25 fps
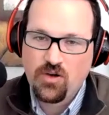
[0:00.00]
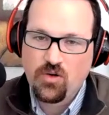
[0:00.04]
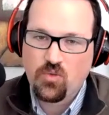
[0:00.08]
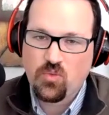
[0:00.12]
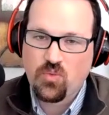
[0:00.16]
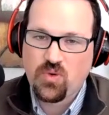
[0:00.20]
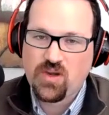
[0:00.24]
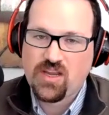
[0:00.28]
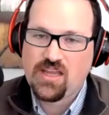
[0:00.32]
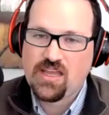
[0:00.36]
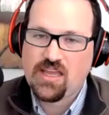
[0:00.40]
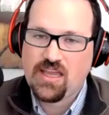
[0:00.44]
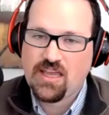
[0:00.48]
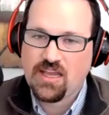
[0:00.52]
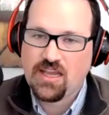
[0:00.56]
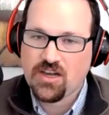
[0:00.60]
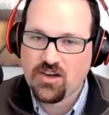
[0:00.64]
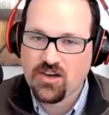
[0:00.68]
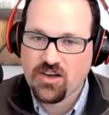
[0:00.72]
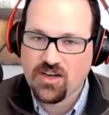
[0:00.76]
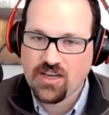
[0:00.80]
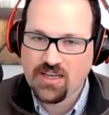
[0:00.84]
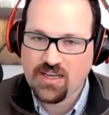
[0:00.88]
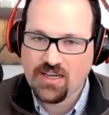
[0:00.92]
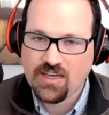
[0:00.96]

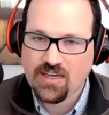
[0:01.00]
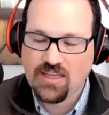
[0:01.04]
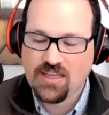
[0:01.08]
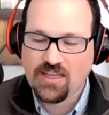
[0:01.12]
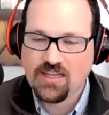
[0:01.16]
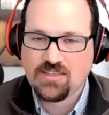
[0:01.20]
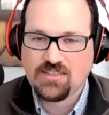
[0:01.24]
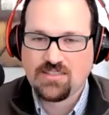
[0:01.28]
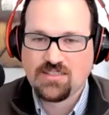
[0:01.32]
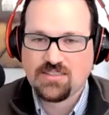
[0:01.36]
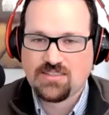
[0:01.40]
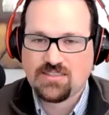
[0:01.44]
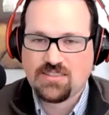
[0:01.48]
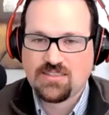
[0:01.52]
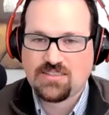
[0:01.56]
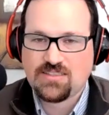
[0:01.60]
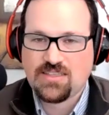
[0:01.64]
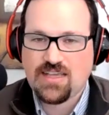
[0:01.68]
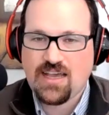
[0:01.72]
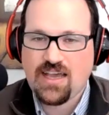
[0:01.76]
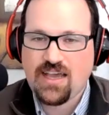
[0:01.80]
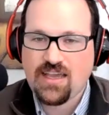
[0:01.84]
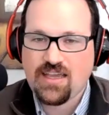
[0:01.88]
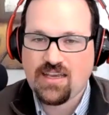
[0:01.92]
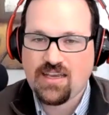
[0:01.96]
re-entering into
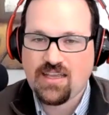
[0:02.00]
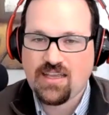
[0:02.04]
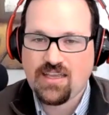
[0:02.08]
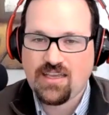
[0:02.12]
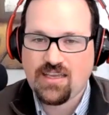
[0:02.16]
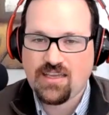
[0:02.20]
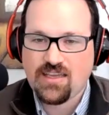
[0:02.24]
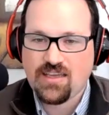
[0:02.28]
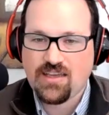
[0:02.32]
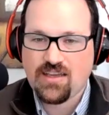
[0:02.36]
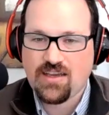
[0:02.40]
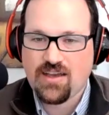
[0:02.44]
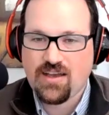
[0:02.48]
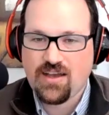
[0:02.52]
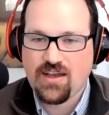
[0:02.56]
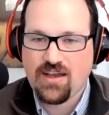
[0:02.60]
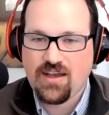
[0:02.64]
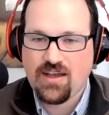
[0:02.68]
society,